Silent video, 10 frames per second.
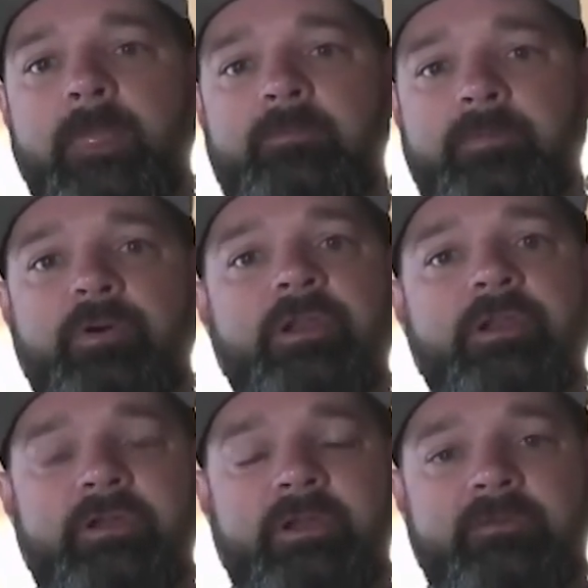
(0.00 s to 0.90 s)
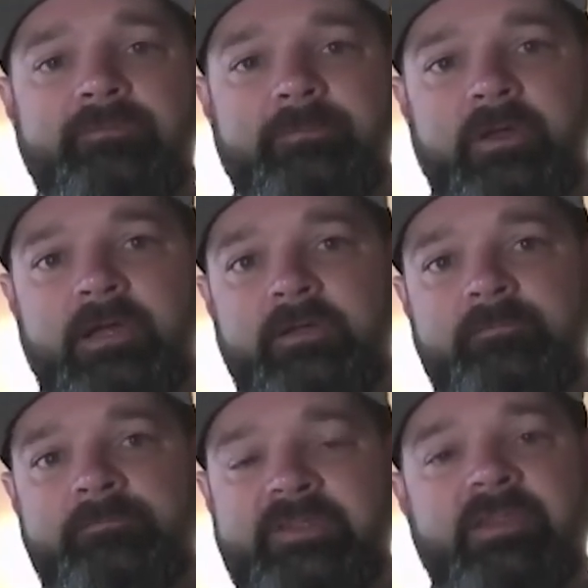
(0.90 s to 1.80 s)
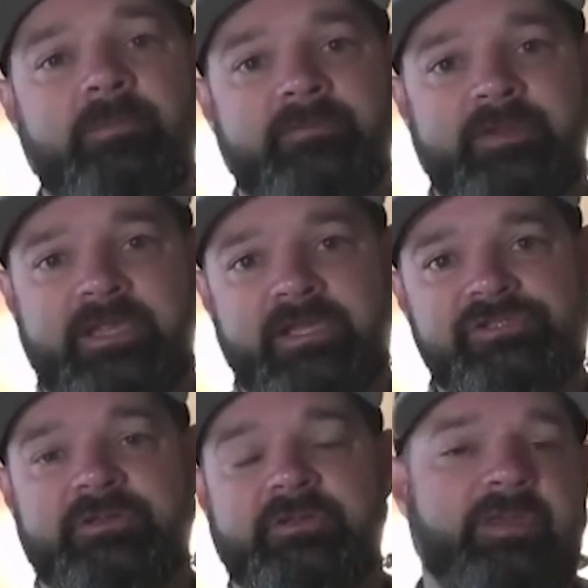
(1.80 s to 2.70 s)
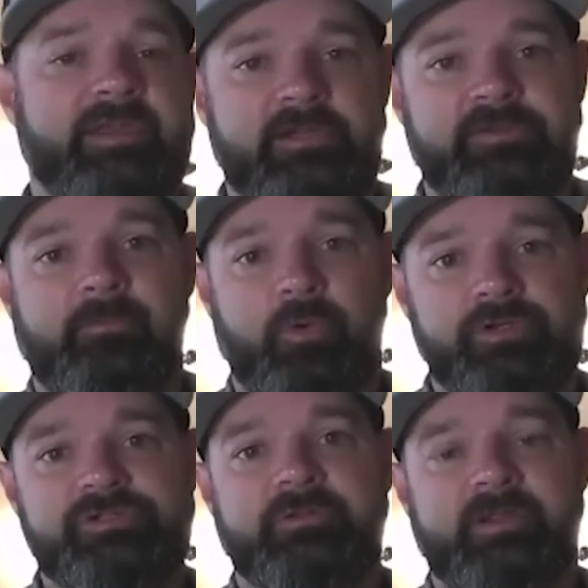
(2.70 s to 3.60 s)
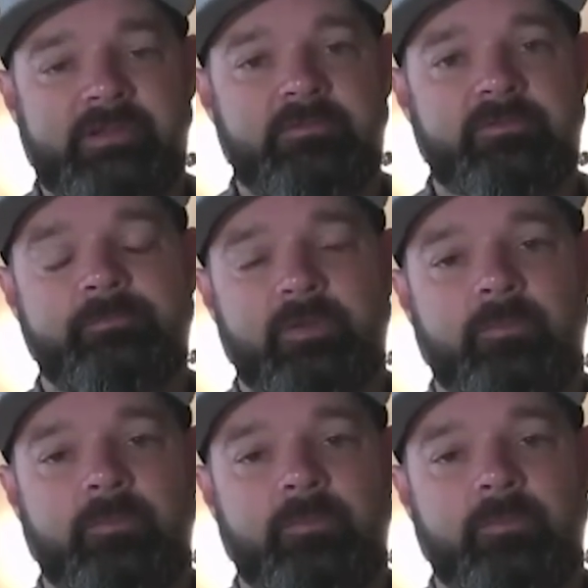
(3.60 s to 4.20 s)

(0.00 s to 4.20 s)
we put in enough dehumidification to take out the moisture that he was